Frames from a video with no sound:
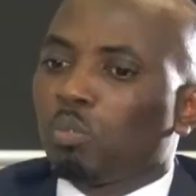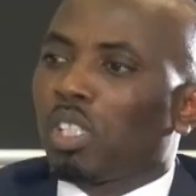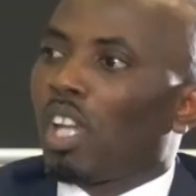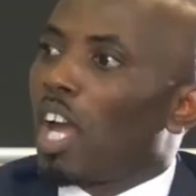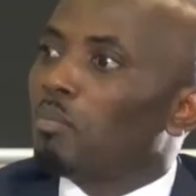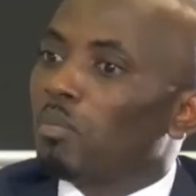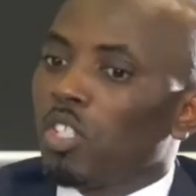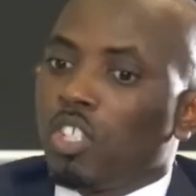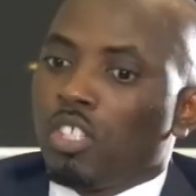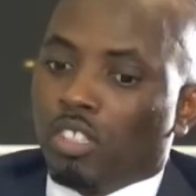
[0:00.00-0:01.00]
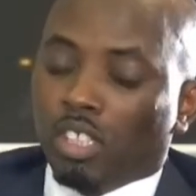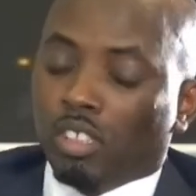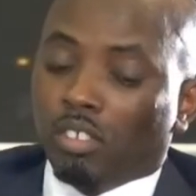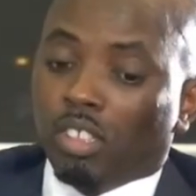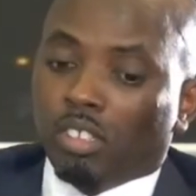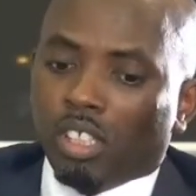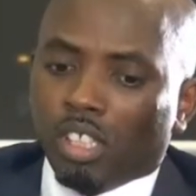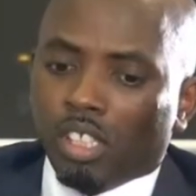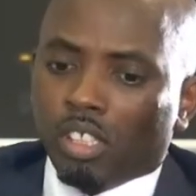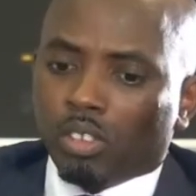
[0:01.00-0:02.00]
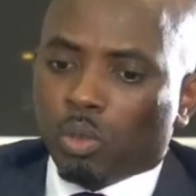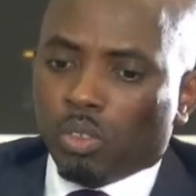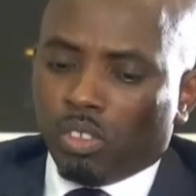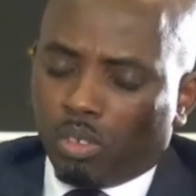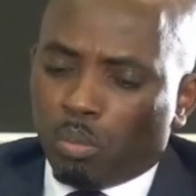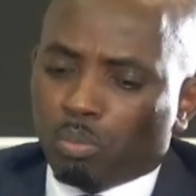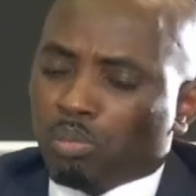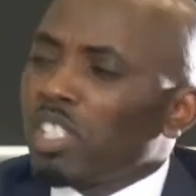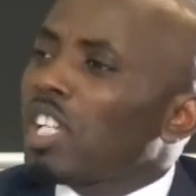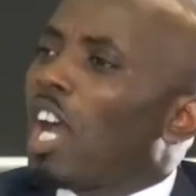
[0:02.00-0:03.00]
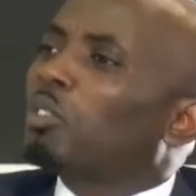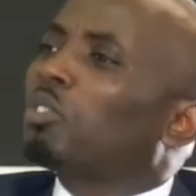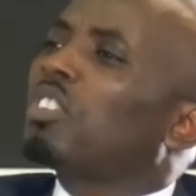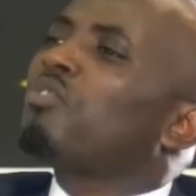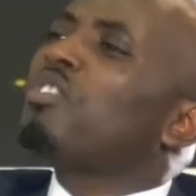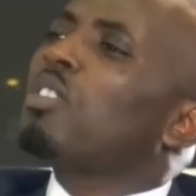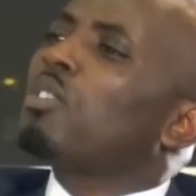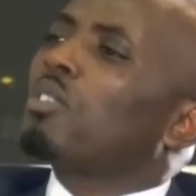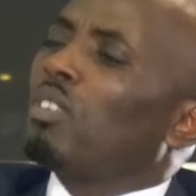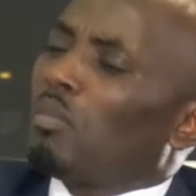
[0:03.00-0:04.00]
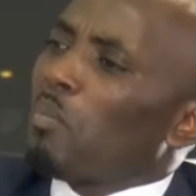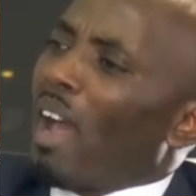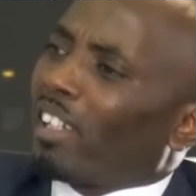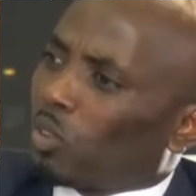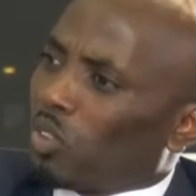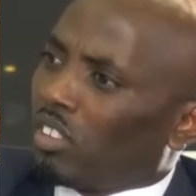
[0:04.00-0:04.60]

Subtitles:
become to bring out the real person